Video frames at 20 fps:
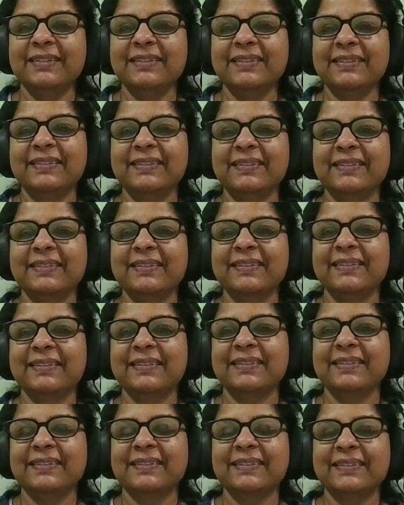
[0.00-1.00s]

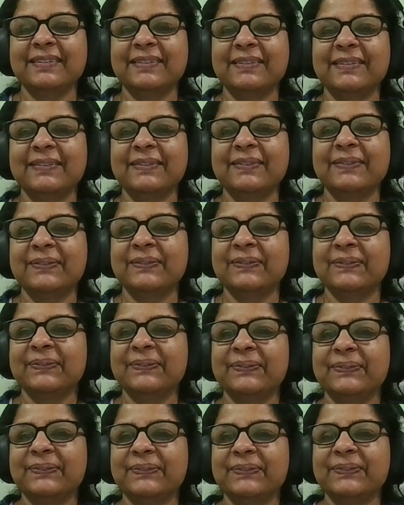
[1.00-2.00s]
(silence)